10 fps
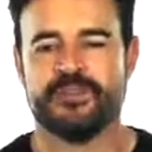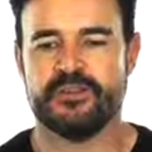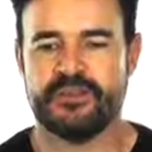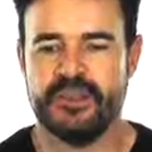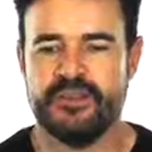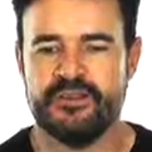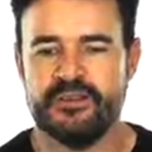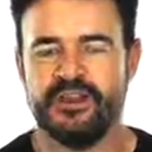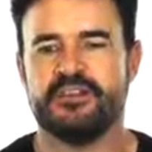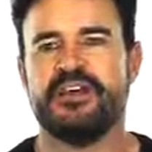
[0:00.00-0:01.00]
Okay,
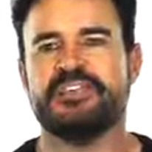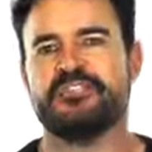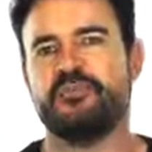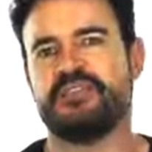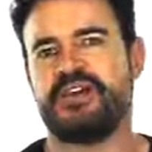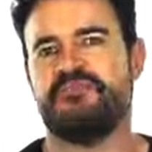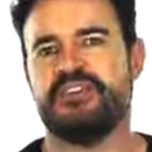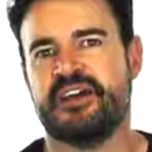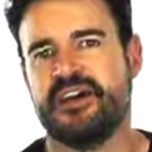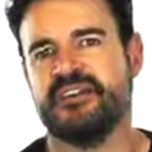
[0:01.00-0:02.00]
how do you like scuba
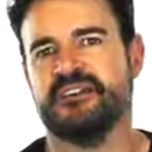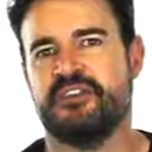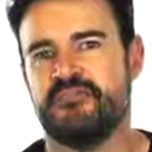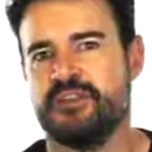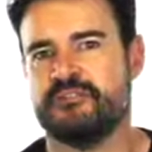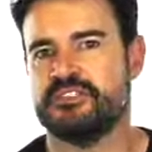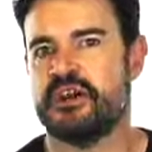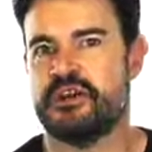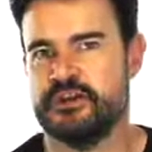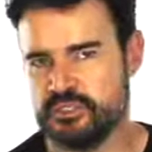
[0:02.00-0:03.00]
diving, guys? Have you ever
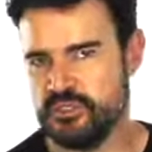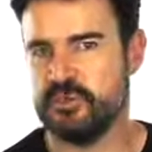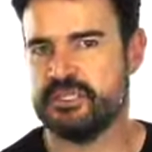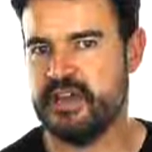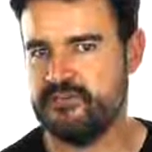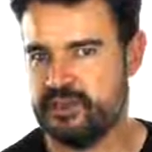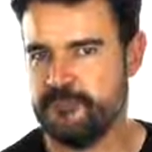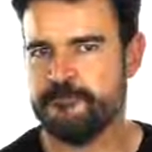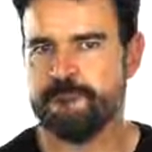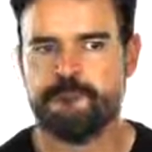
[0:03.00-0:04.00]
done scuba
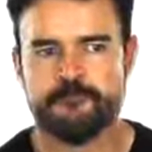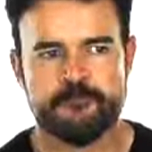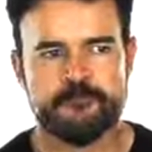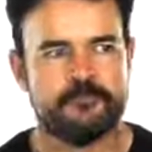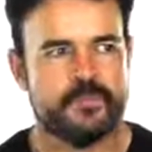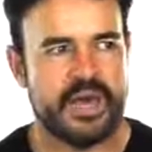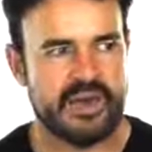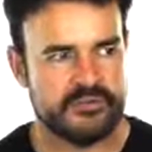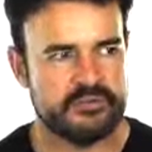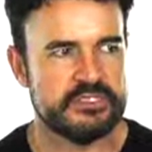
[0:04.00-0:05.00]
diving?
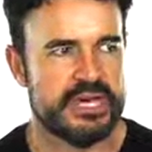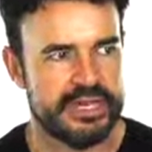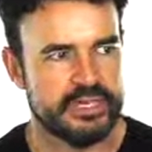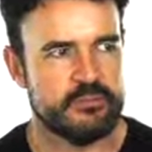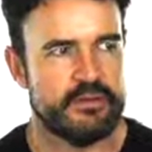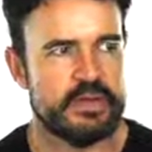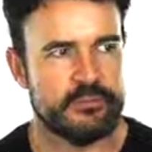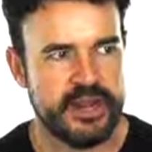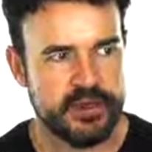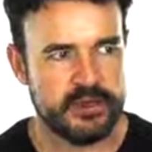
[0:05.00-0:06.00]
I've never done it, but
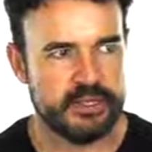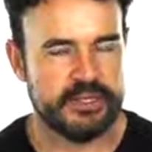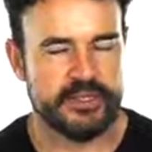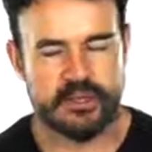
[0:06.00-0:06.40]
apparently,